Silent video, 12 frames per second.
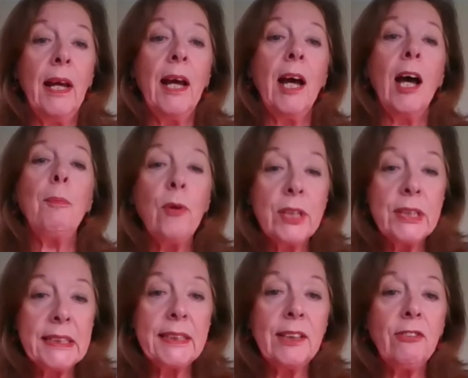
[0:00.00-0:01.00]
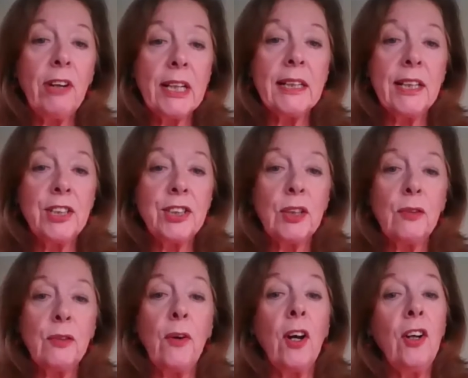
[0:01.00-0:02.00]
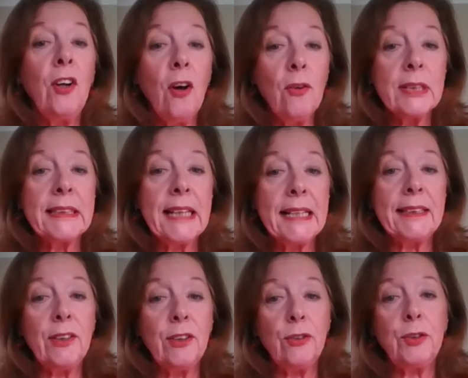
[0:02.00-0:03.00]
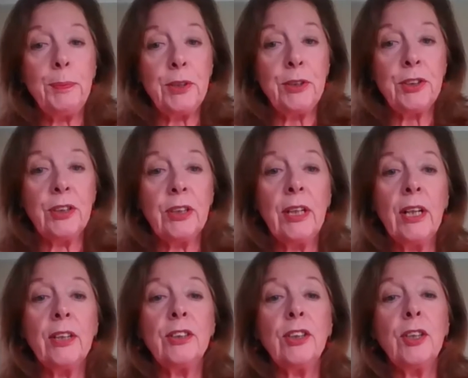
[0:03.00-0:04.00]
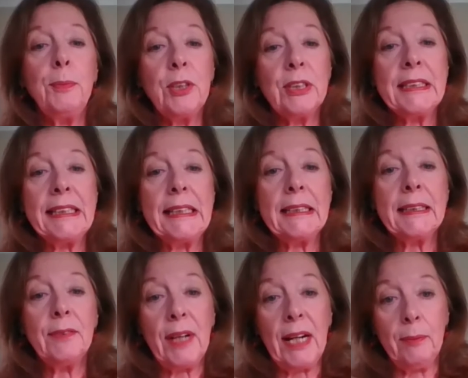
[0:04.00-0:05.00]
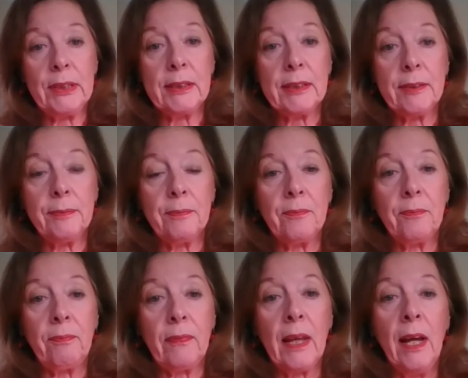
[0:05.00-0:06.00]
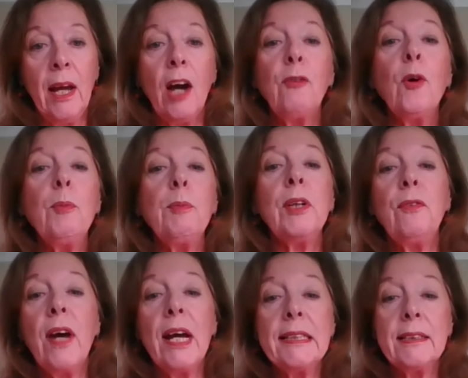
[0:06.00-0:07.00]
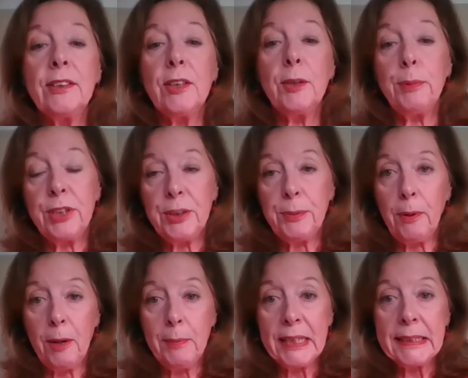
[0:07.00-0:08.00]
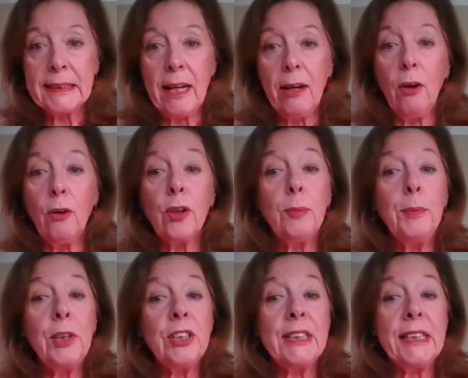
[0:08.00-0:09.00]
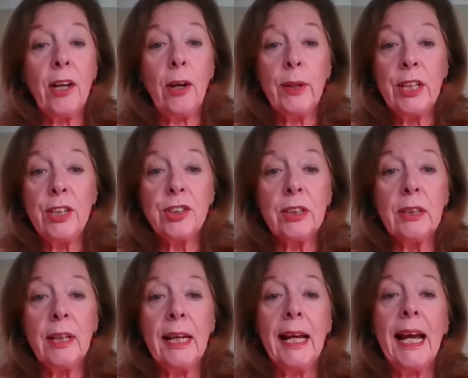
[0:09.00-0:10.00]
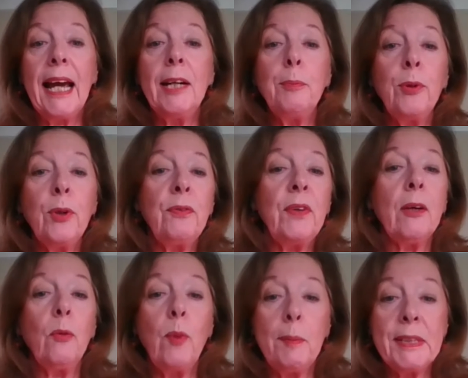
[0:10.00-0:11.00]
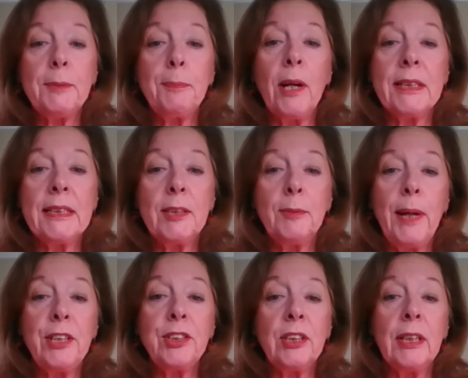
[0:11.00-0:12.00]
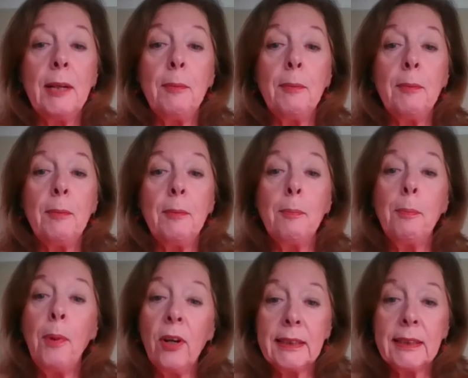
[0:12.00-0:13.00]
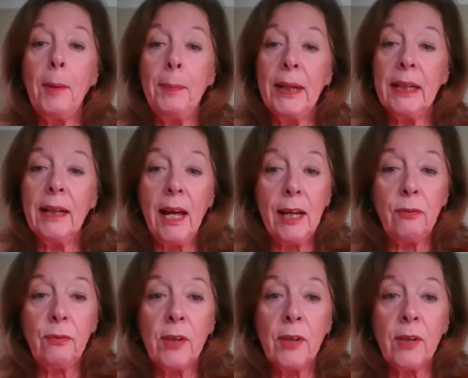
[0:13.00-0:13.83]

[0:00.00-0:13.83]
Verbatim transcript: appointed in recognition for her long-standing contribution to community development. A former advisor to the British Prime Minister on community cohesion and improving women's participation in politics and public life,